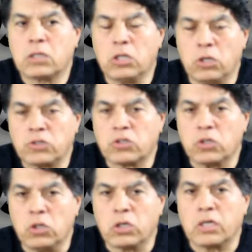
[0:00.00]
closer
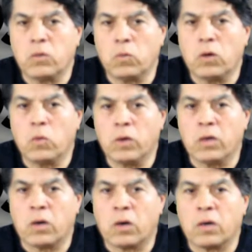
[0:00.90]
look at what we
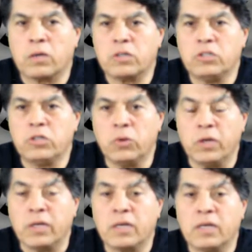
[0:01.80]
are
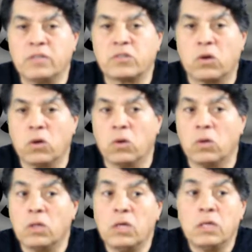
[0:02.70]
doing as a
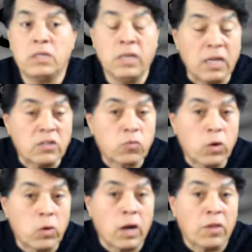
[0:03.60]
whole. Yes,
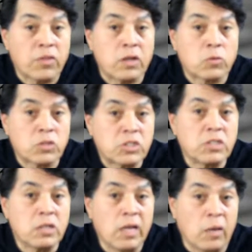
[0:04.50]
we're out there, we're
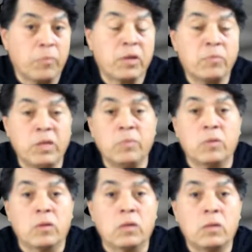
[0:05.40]
still helping people.